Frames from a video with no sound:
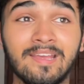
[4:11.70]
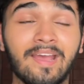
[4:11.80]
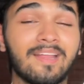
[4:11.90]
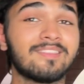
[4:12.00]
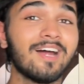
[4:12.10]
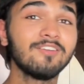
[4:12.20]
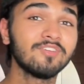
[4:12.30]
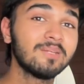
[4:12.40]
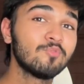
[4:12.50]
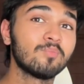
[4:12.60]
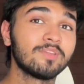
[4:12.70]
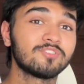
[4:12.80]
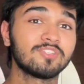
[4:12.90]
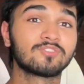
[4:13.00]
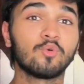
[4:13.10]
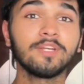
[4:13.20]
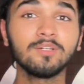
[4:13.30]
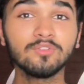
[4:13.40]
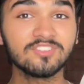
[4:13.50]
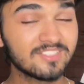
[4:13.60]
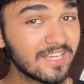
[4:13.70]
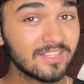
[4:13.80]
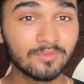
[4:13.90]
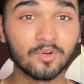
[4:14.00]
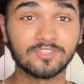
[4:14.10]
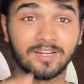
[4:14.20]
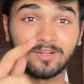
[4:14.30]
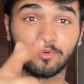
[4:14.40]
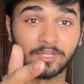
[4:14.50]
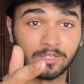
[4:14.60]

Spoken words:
At that very moment, she is going to say the words that are going